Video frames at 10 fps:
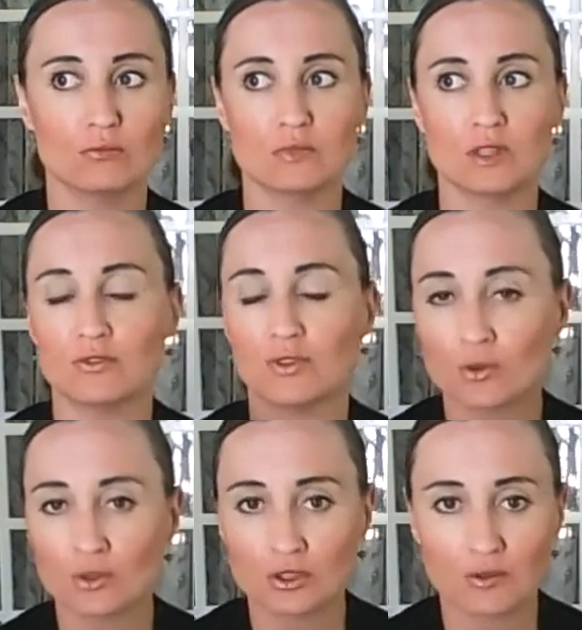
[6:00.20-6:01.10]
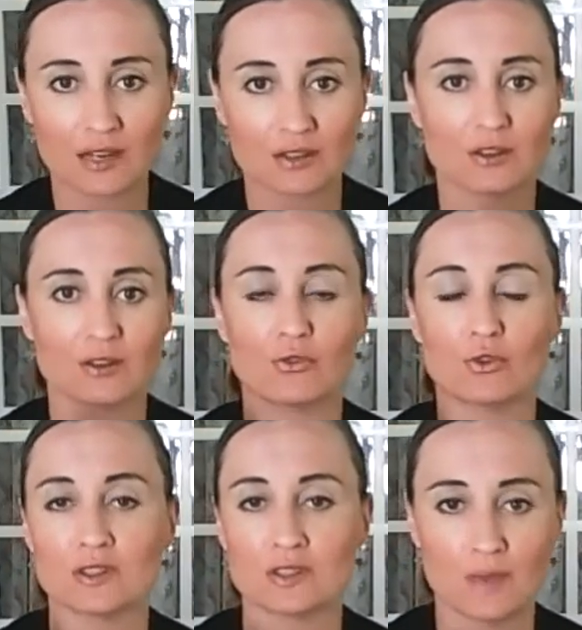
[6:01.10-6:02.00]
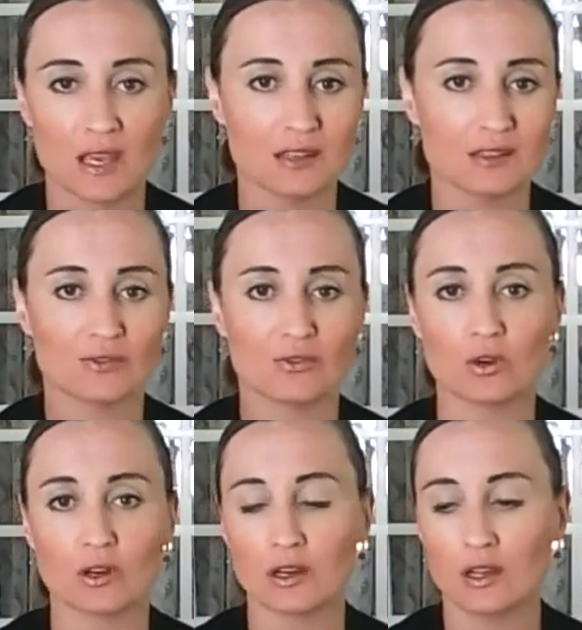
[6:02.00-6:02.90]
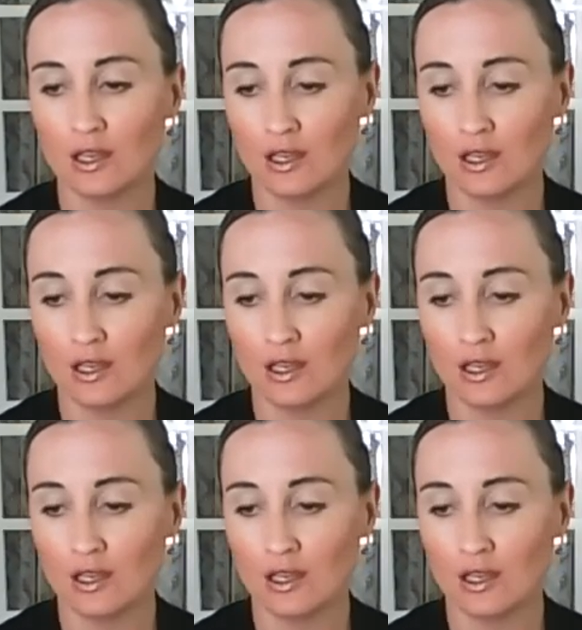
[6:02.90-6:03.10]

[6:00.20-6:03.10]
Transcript: the funeral director, for the space, for